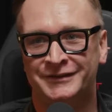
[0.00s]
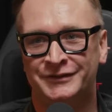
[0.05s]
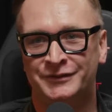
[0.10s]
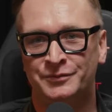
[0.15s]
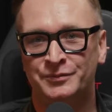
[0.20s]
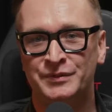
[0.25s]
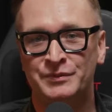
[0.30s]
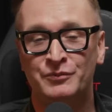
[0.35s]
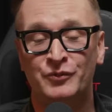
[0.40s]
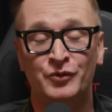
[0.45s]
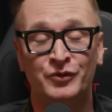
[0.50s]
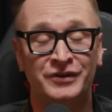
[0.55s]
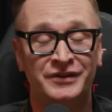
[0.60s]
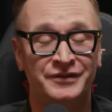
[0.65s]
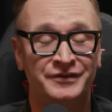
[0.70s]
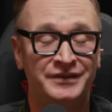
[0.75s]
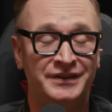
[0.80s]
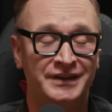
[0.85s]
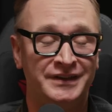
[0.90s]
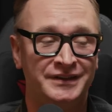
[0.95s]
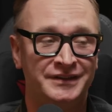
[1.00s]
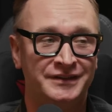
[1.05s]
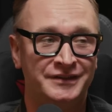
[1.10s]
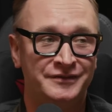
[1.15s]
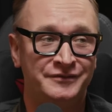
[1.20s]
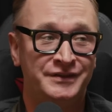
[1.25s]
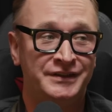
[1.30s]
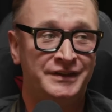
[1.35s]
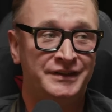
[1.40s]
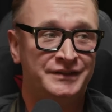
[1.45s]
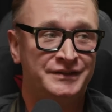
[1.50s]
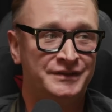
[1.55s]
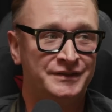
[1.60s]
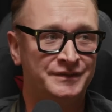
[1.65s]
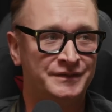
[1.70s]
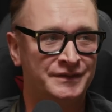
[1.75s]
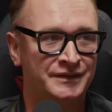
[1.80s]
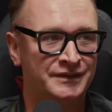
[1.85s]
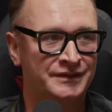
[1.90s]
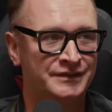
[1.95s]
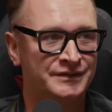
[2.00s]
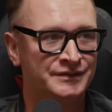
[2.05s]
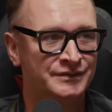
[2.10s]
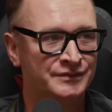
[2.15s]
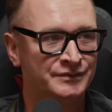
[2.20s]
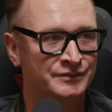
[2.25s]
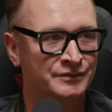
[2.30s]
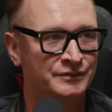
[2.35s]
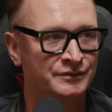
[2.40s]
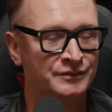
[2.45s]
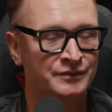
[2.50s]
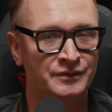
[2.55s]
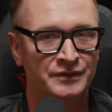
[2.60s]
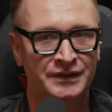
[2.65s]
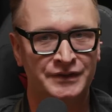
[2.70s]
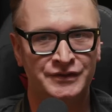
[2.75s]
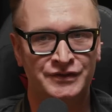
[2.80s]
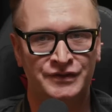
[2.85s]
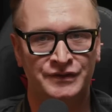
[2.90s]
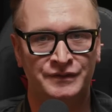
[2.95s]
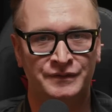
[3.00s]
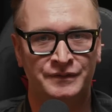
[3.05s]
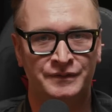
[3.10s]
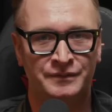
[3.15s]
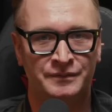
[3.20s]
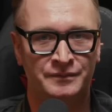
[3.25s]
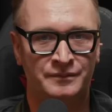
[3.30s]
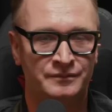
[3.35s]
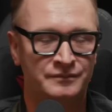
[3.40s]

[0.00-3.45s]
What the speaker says: be more creative and to achieve